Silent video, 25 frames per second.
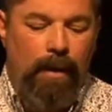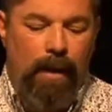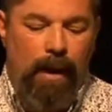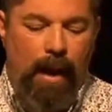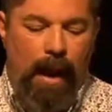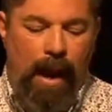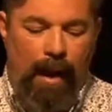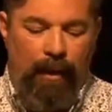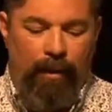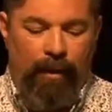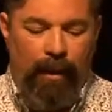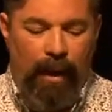
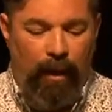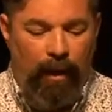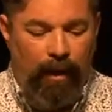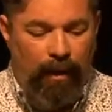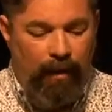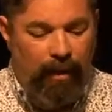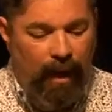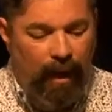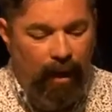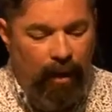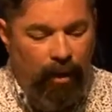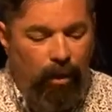and
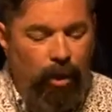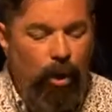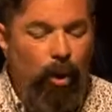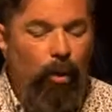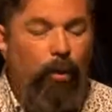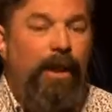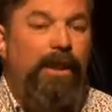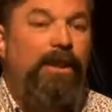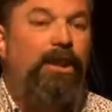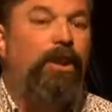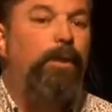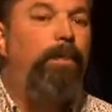they
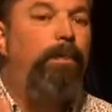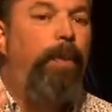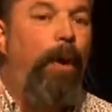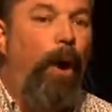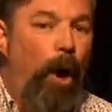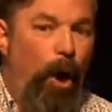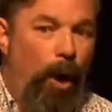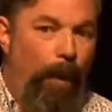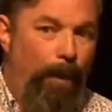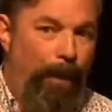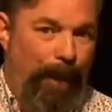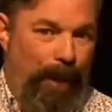knew its
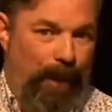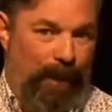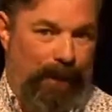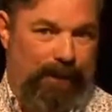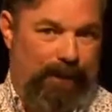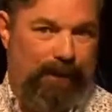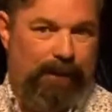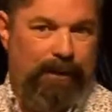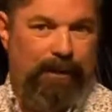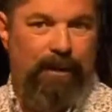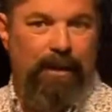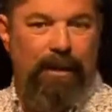
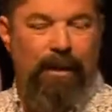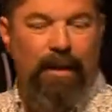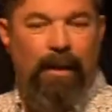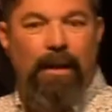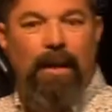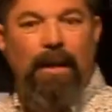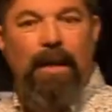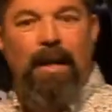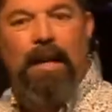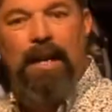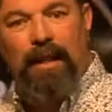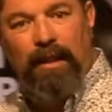purpose
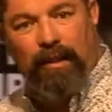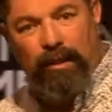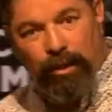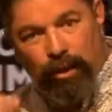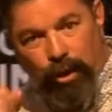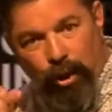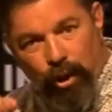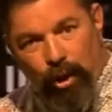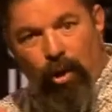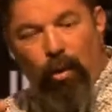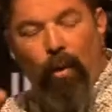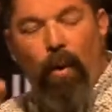is
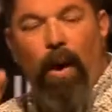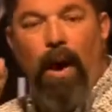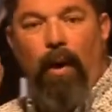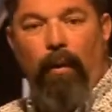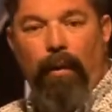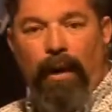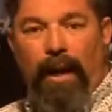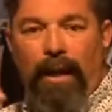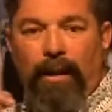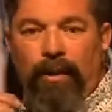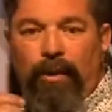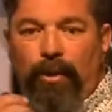to go
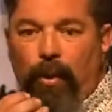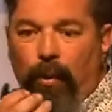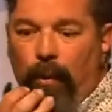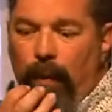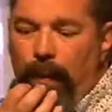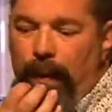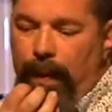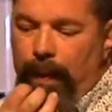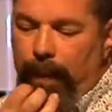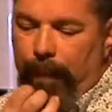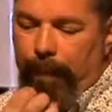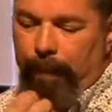out and to
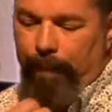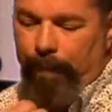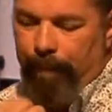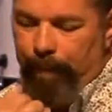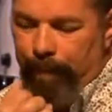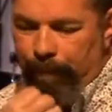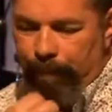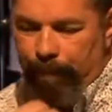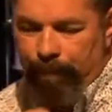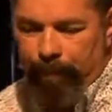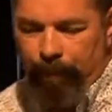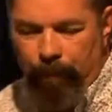win.
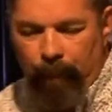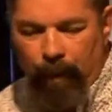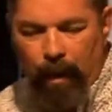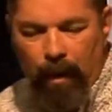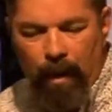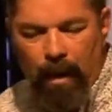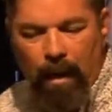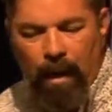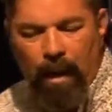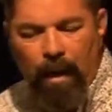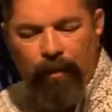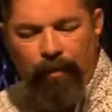
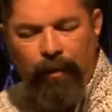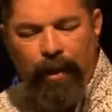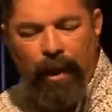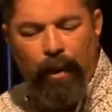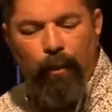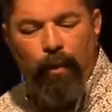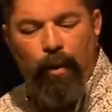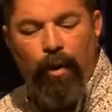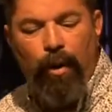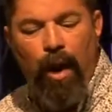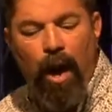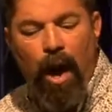They
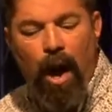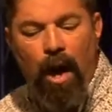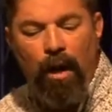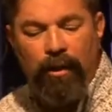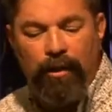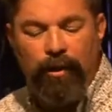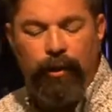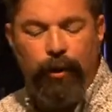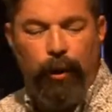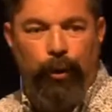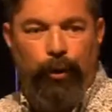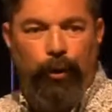were
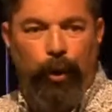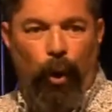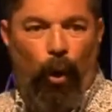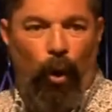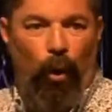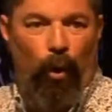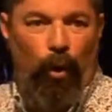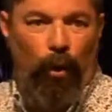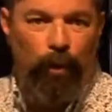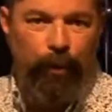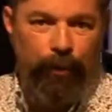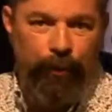also
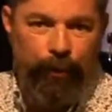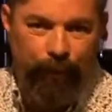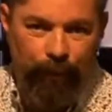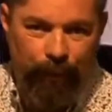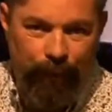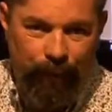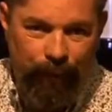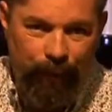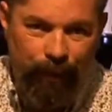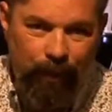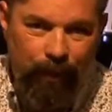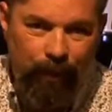told
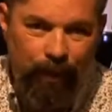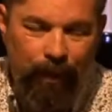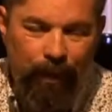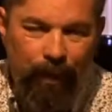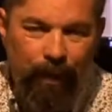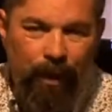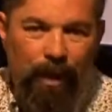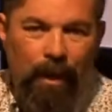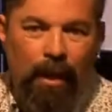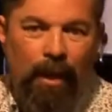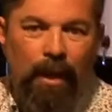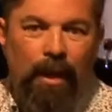
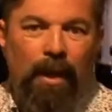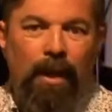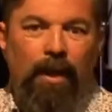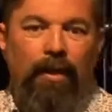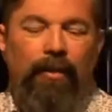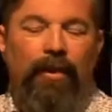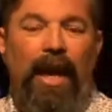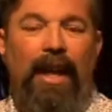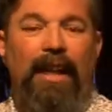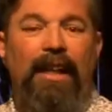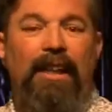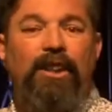
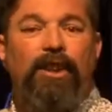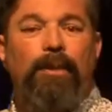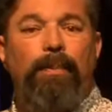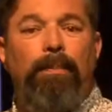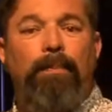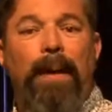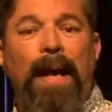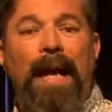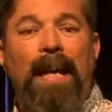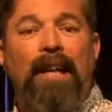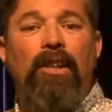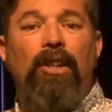that it's
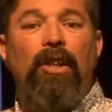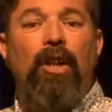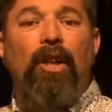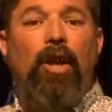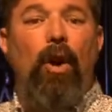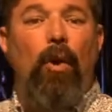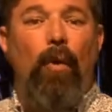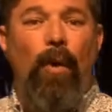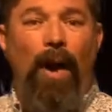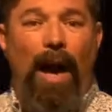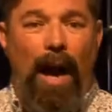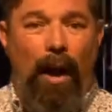better to
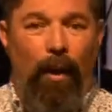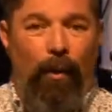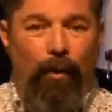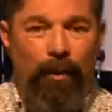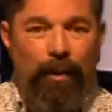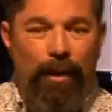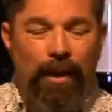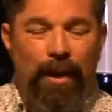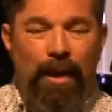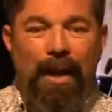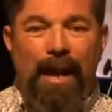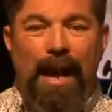go out
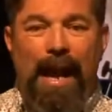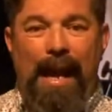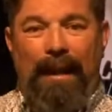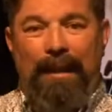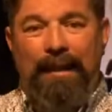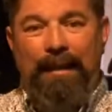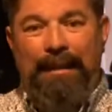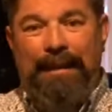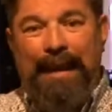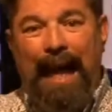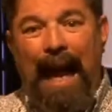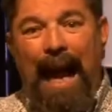
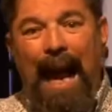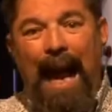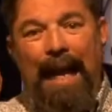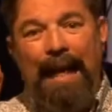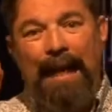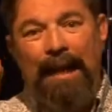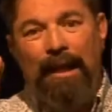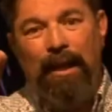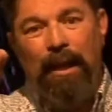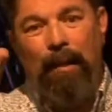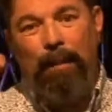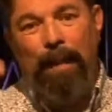and
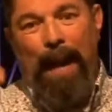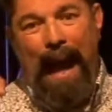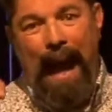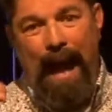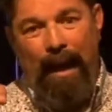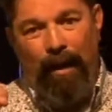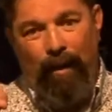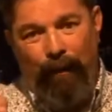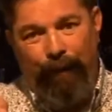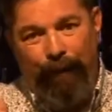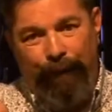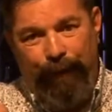die in the
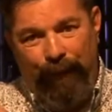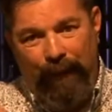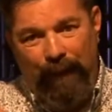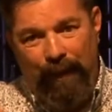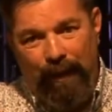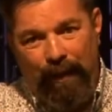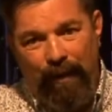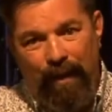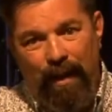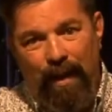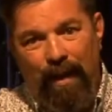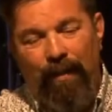
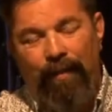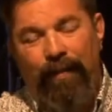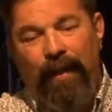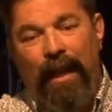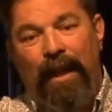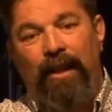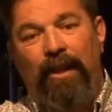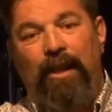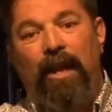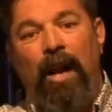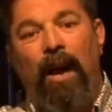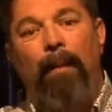battlefield
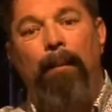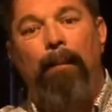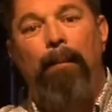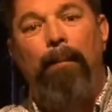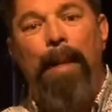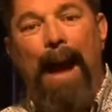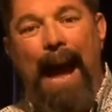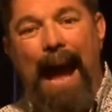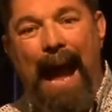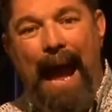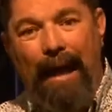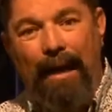than come
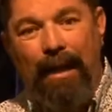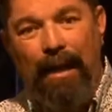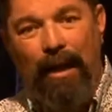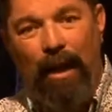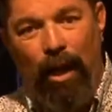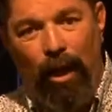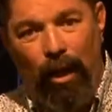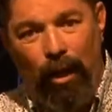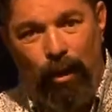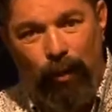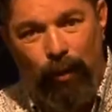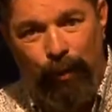back
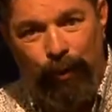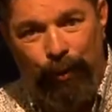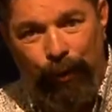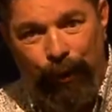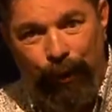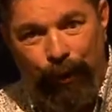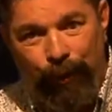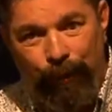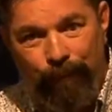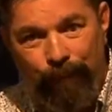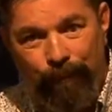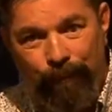a
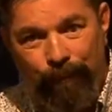loser.